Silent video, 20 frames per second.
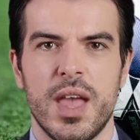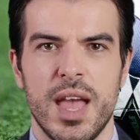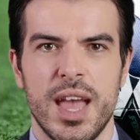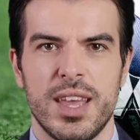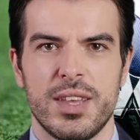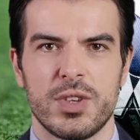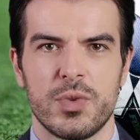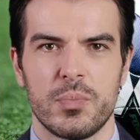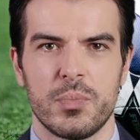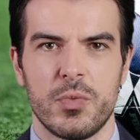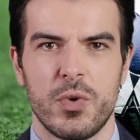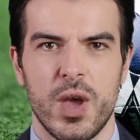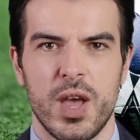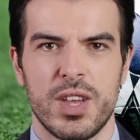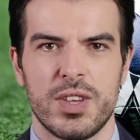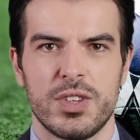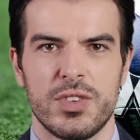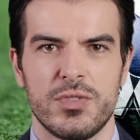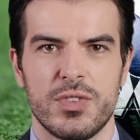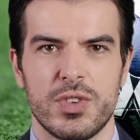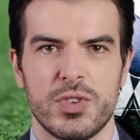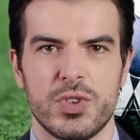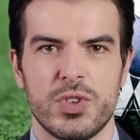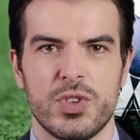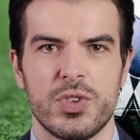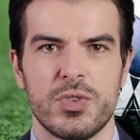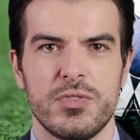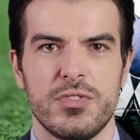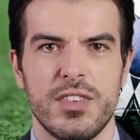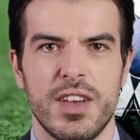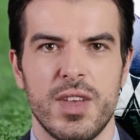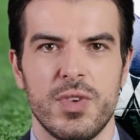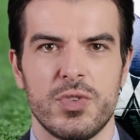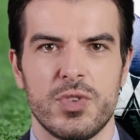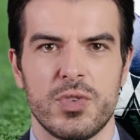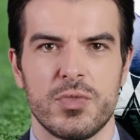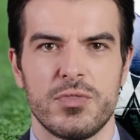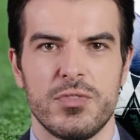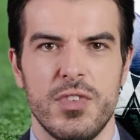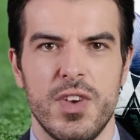and deprived of its
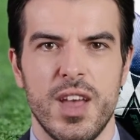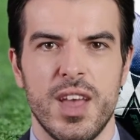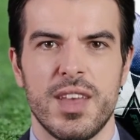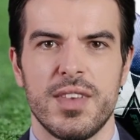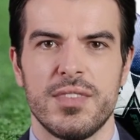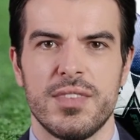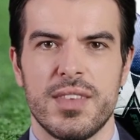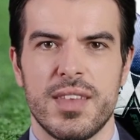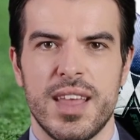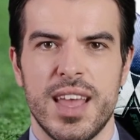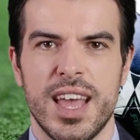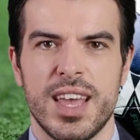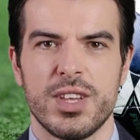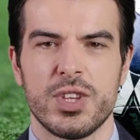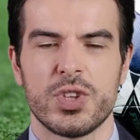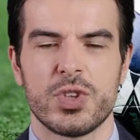2005 and